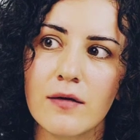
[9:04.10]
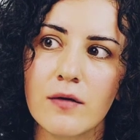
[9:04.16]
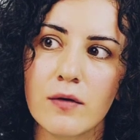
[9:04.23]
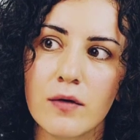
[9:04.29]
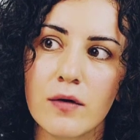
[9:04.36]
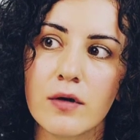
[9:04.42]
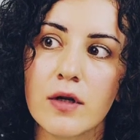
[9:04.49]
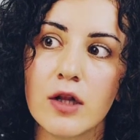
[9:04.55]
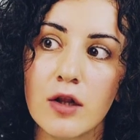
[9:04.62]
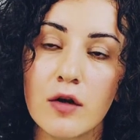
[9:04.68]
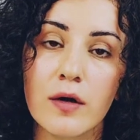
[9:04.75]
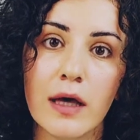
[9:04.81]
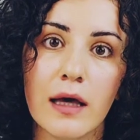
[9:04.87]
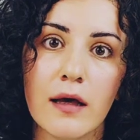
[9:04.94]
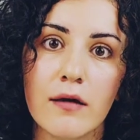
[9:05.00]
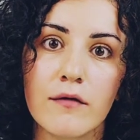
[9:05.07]
or
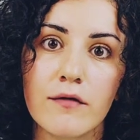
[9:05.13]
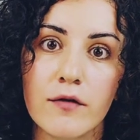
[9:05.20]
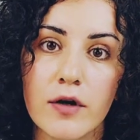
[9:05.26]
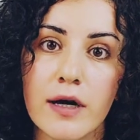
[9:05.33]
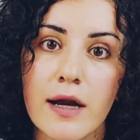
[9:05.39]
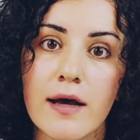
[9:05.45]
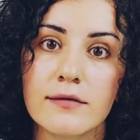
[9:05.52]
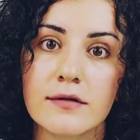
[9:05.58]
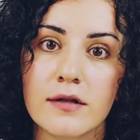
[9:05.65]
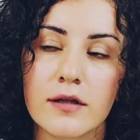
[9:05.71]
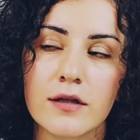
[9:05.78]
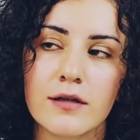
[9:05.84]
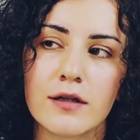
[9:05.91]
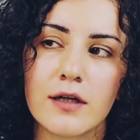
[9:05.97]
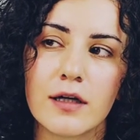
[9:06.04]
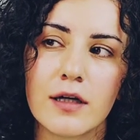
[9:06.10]
looking for an answer.
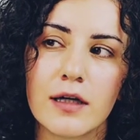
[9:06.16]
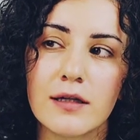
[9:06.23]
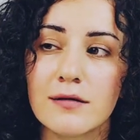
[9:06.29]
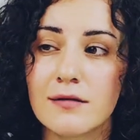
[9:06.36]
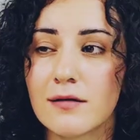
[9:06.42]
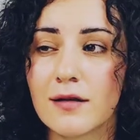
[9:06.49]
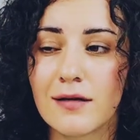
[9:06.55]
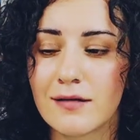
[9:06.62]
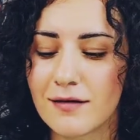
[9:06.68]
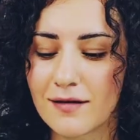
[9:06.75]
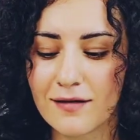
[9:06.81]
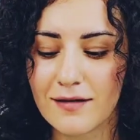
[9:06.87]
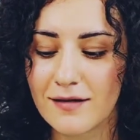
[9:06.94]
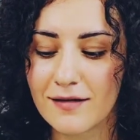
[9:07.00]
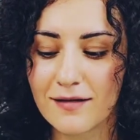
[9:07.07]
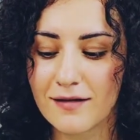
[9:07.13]
And,
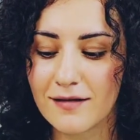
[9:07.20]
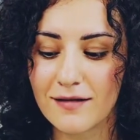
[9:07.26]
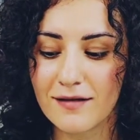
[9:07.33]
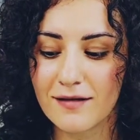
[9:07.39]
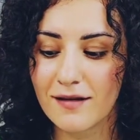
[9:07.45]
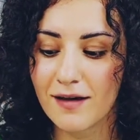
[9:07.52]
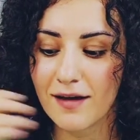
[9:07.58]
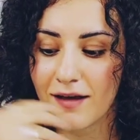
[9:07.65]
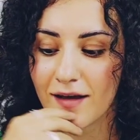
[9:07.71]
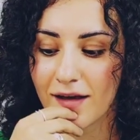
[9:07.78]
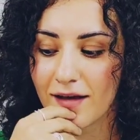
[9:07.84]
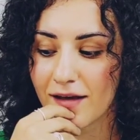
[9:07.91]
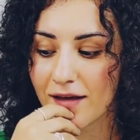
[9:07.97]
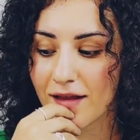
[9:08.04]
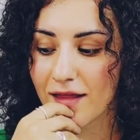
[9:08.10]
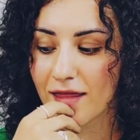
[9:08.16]

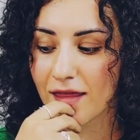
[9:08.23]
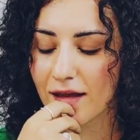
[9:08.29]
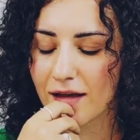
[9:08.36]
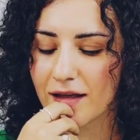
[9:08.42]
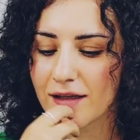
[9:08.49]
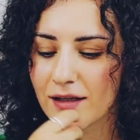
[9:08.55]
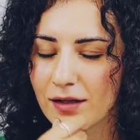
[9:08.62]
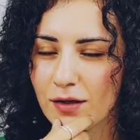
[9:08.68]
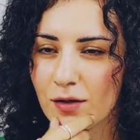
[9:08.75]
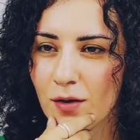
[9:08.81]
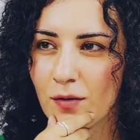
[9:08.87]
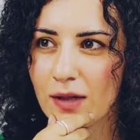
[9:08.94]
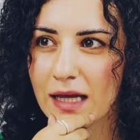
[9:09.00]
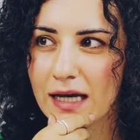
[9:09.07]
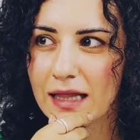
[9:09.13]
you know, like,